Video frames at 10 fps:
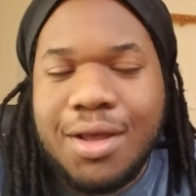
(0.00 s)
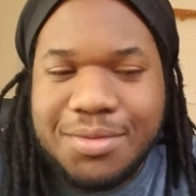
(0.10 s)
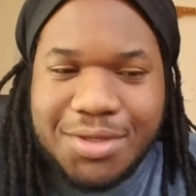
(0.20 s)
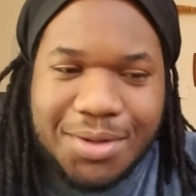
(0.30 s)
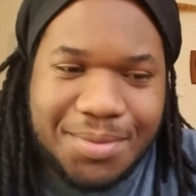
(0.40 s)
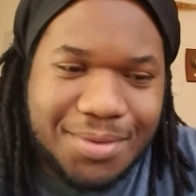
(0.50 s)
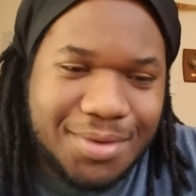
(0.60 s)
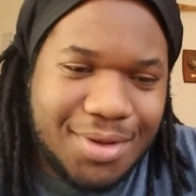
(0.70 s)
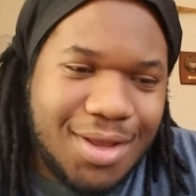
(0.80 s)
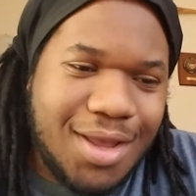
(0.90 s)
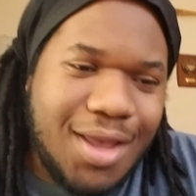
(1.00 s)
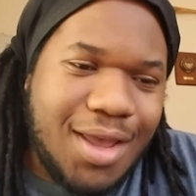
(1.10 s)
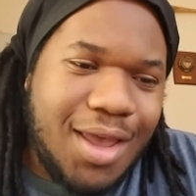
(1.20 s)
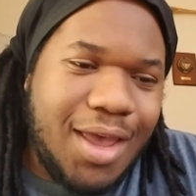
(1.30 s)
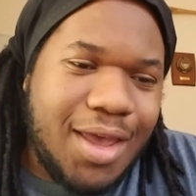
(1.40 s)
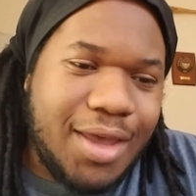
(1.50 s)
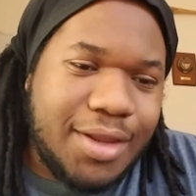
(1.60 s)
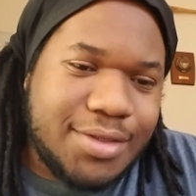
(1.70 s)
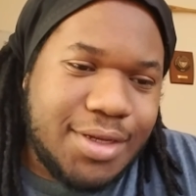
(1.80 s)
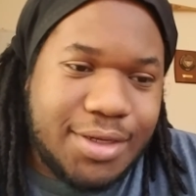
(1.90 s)
comes up, and
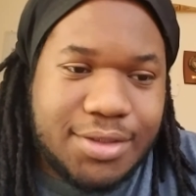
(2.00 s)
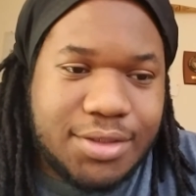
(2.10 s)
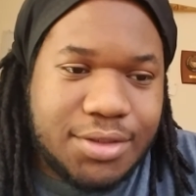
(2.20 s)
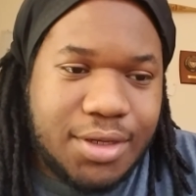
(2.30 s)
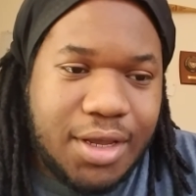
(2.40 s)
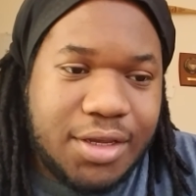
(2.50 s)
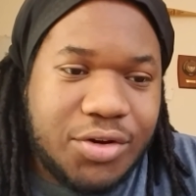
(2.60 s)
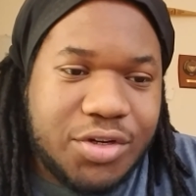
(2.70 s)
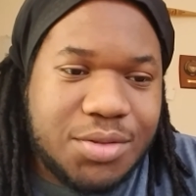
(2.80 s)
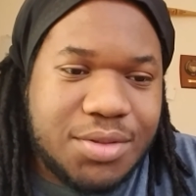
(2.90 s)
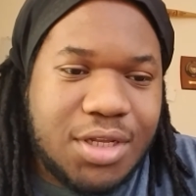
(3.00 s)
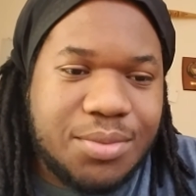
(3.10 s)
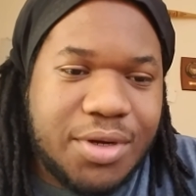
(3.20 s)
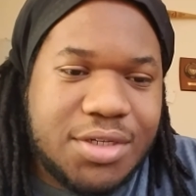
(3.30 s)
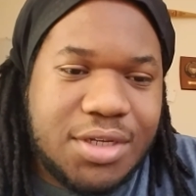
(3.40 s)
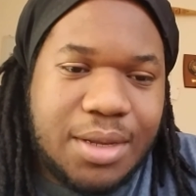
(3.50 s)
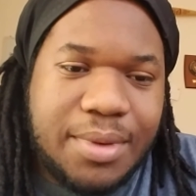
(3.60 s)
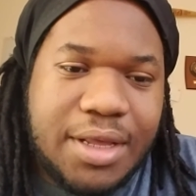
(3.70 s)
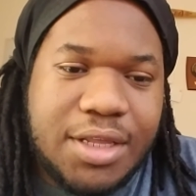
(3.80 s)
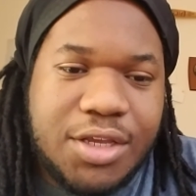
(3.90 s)
it says a Christmas celebration that
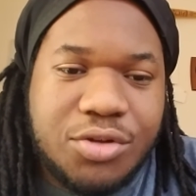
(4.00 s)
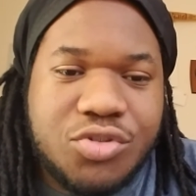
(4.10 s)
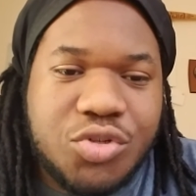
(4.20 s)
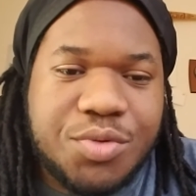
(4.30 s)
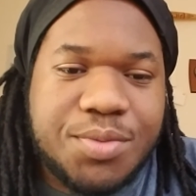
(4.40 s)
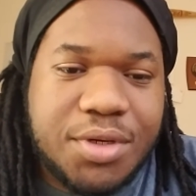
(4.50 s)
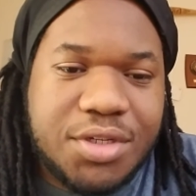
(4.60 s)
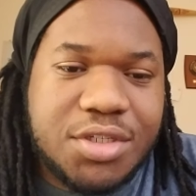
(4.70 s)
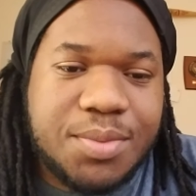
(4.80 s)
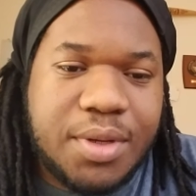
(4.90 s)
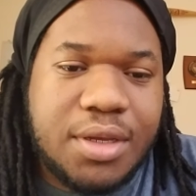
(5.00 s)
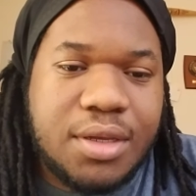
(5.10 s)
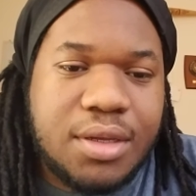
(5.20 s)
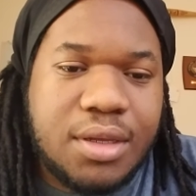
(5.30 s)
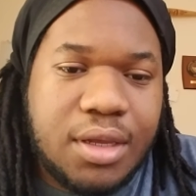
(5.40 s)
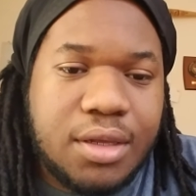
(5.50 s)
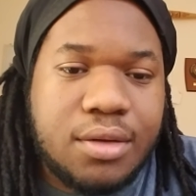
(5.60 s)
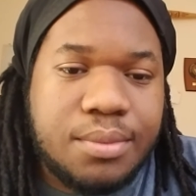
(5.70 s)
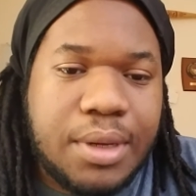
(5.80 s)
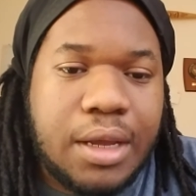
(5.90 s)
mainly YouTubers participate
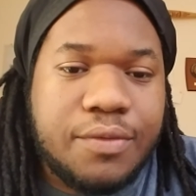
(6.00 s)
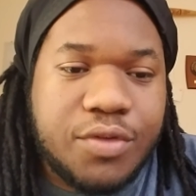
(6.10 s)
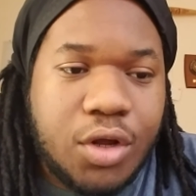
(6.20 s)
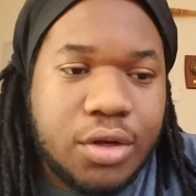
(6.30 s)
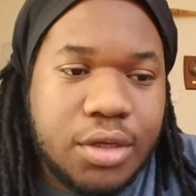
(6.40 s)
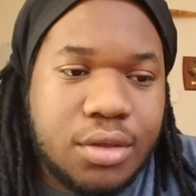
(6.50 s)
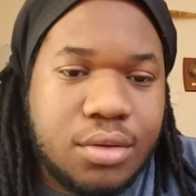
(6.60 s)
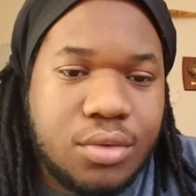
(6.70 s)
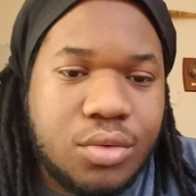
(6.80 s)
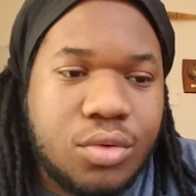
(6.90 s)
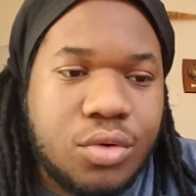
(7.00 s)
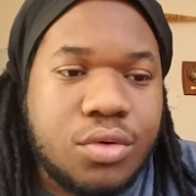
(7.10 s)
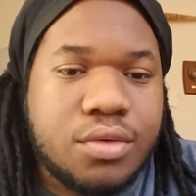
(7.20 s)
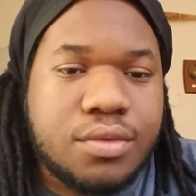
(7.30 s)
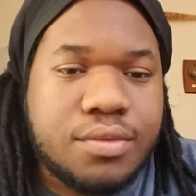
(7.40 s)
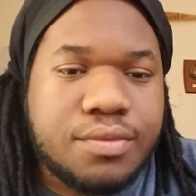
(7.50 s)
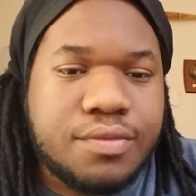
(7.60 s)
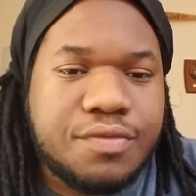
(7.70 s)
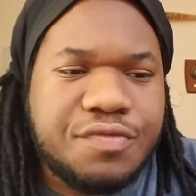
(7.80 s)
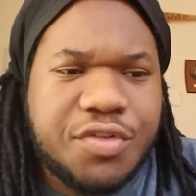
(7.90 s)
in by vlogging or
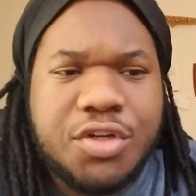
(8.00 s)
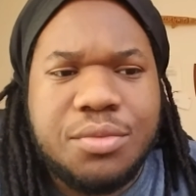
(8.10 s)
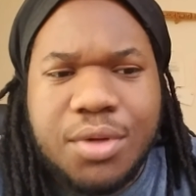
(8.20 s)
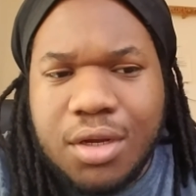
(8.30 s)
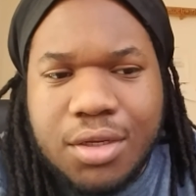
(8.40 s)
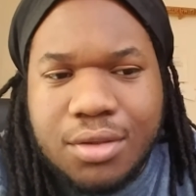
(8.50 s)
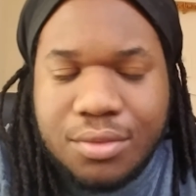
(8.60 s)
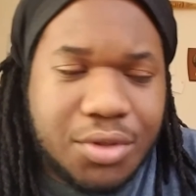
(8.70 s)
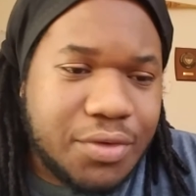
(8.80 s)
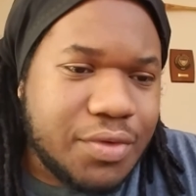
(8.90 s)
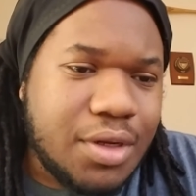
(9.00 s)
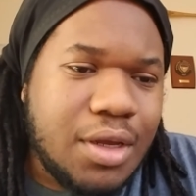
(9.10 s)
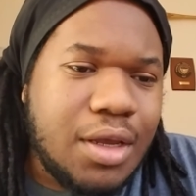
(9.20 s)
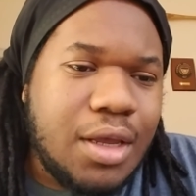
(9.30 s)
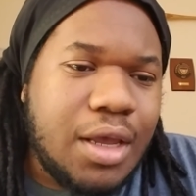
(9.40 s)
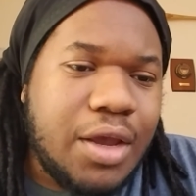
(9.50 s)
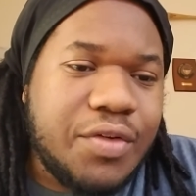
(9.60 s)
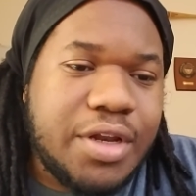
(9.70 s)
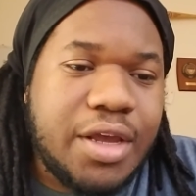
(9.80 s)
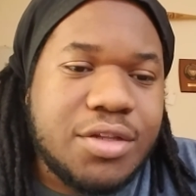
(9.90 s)
video blogging, whatever,
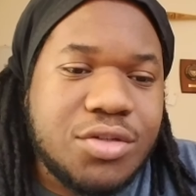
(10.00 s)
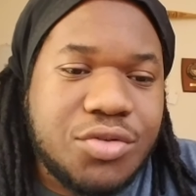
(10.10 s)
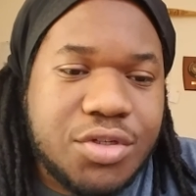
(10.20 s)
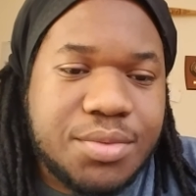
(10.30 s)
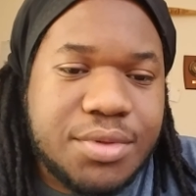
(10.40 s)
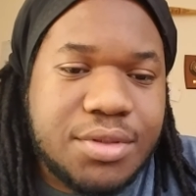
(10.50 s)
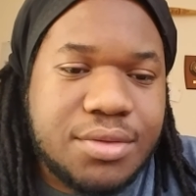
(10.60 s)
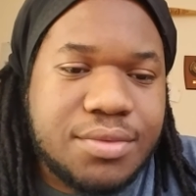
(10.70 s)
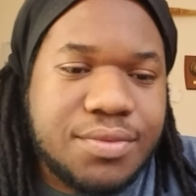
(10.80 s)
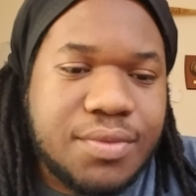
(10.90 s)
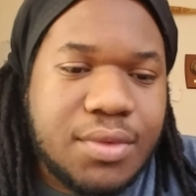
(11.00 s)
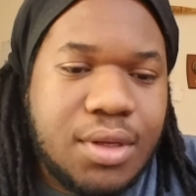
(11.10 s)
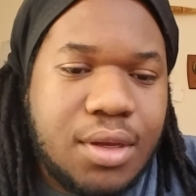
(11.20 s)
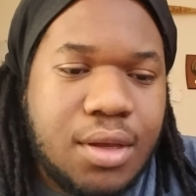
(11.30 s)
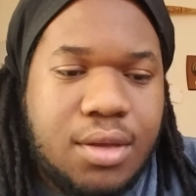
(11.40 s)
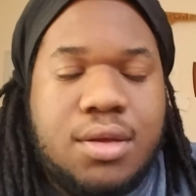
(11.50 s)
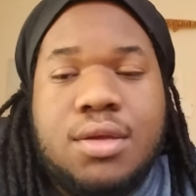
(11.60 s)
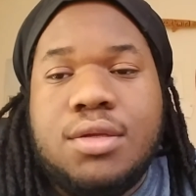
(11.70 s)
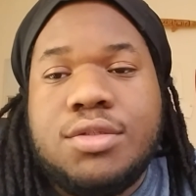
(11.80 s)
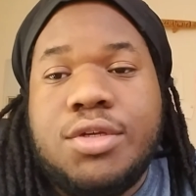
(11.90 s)
every day until Christmas.
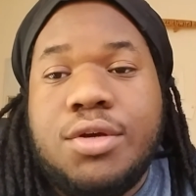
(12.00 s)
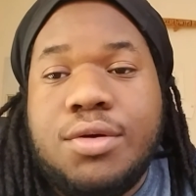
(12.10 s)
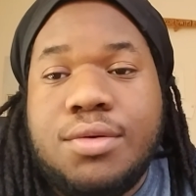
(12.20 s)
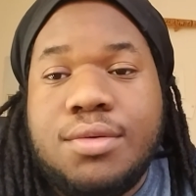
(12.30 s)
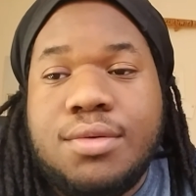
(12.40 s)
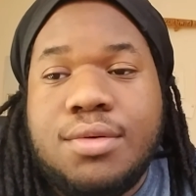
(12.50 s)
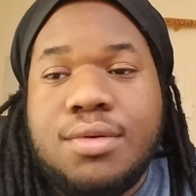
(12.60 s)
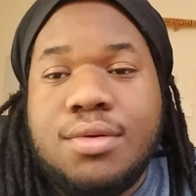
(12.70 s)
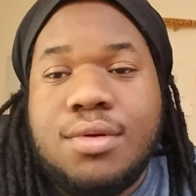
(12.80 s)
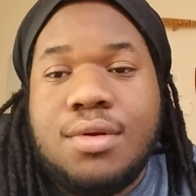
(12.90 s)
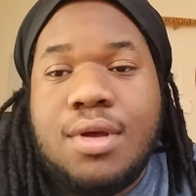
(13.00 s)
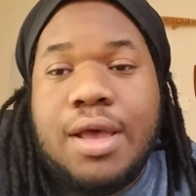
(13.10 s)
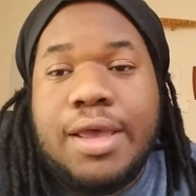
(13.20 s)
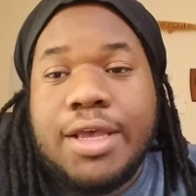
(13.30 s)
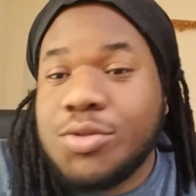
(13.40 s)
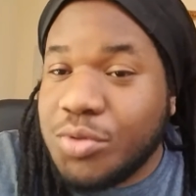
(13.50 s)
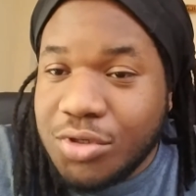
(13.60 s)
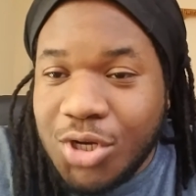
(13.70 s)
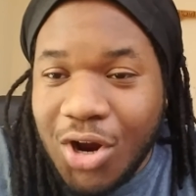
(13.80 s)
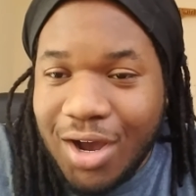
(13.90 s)
So I guess we're gonna
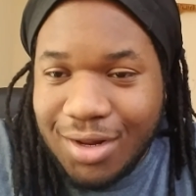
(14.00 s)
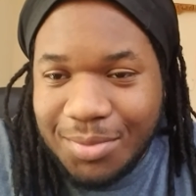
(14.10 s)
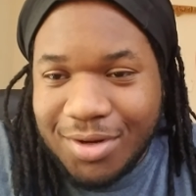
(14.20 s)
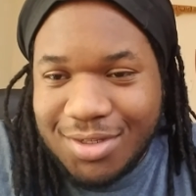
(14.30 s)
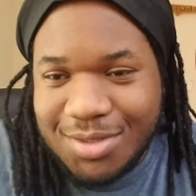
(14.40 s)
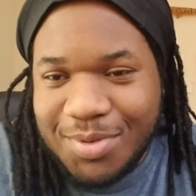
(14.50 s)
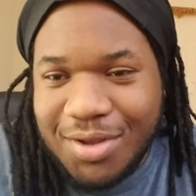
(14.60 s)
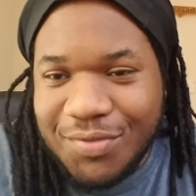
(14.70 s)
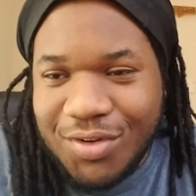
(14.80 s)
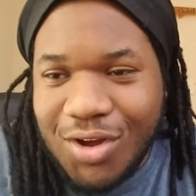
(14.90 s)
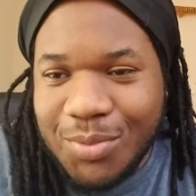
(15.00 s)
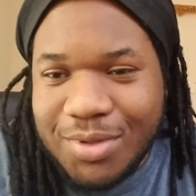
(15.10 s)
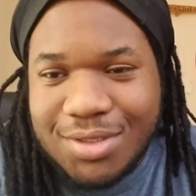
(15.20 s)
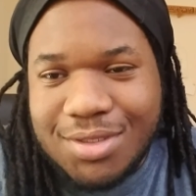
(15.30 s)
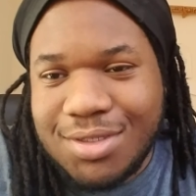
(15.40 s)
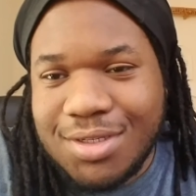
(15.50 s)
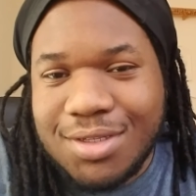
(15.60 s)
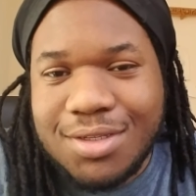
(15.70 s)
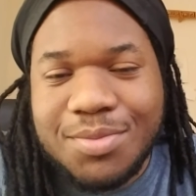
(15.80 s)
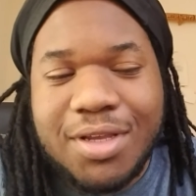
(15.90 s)
try to participate in vlogging this,
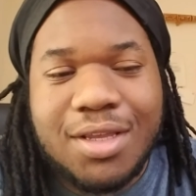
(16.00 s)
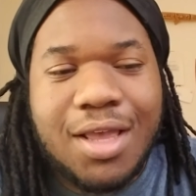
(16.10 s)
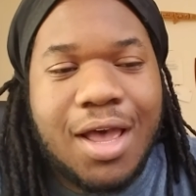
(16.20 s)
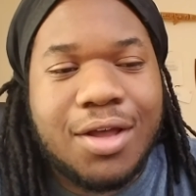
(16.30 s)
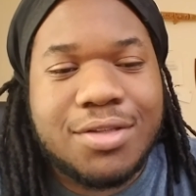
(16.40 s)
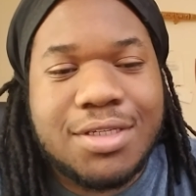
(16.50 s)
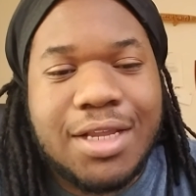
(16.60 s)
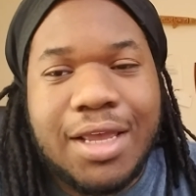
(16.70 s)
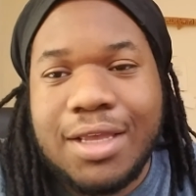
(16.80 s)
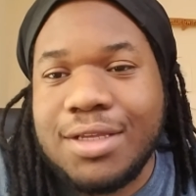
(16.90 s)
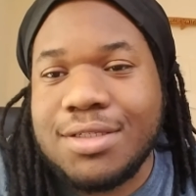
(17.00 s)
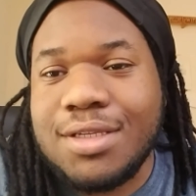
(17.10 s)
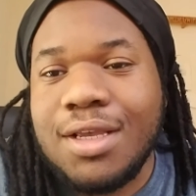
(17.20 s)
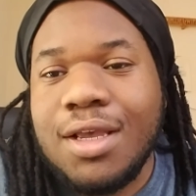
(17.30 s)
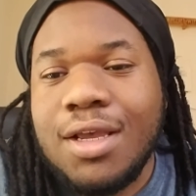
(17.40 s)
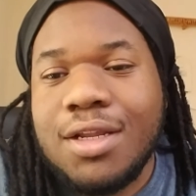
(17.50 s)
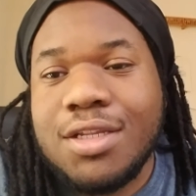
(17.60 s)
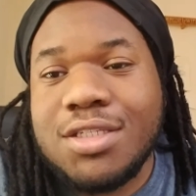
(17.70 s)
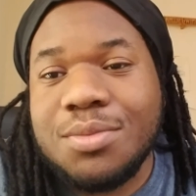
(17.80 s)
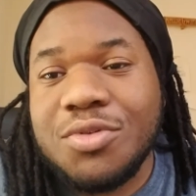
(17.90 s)
being how today is
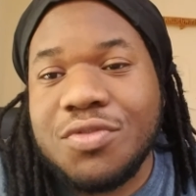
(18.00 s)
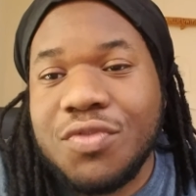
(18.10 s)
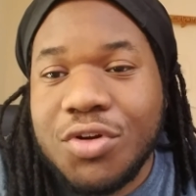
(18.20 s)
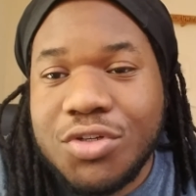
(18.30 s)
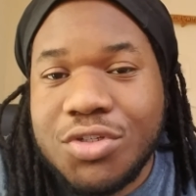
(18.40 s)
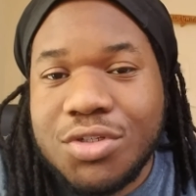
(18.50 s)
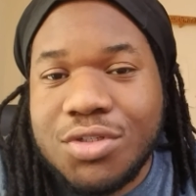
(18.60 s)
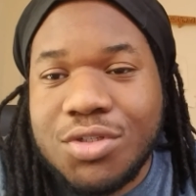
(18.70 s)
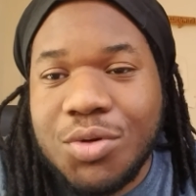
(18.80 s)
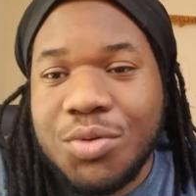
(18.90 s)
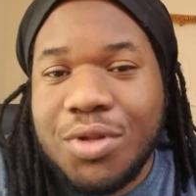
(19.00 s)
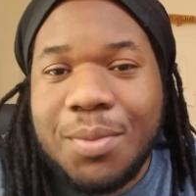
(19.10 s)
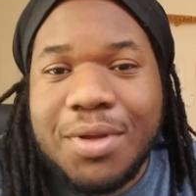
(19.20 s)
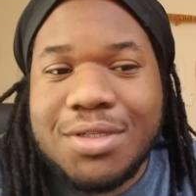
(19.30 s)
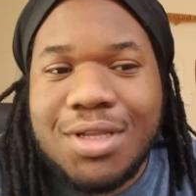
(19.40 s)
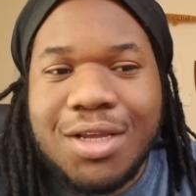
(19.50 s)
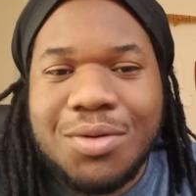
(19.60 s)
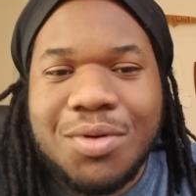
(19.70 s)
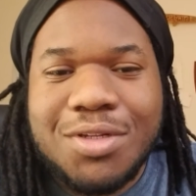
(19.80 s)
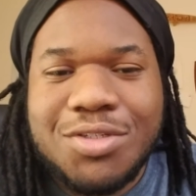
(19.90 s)
December's first. So that means like
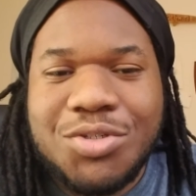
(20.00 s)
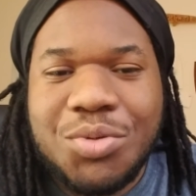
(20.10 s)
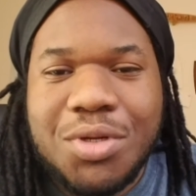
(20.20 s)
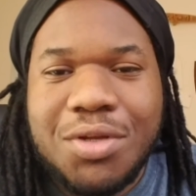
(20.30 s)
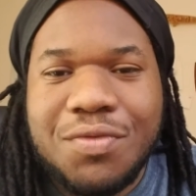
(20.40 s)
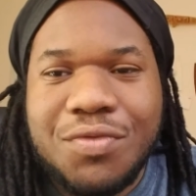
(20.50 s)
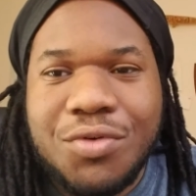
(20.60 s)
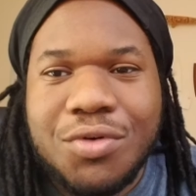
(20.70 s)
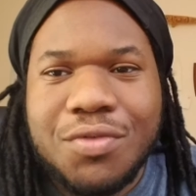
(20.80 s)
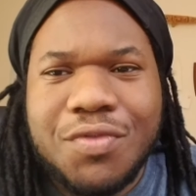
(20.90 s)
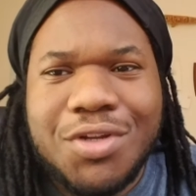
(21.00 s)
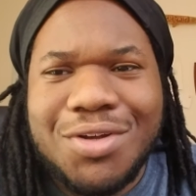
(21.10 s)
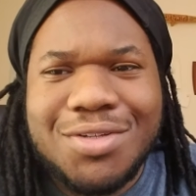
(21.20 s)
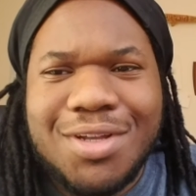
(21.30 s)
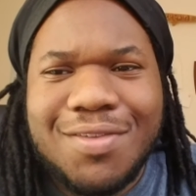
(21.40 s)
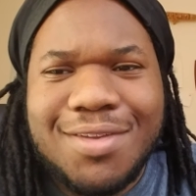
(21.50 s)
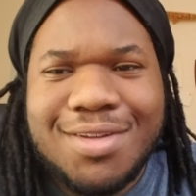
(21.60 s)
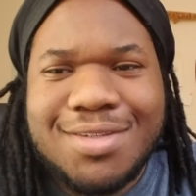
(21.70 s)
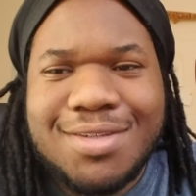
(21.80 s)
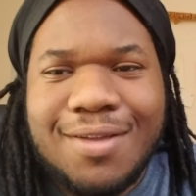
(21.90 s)
what 24 videos after
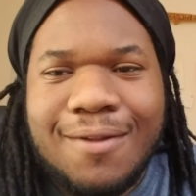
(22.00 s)
this.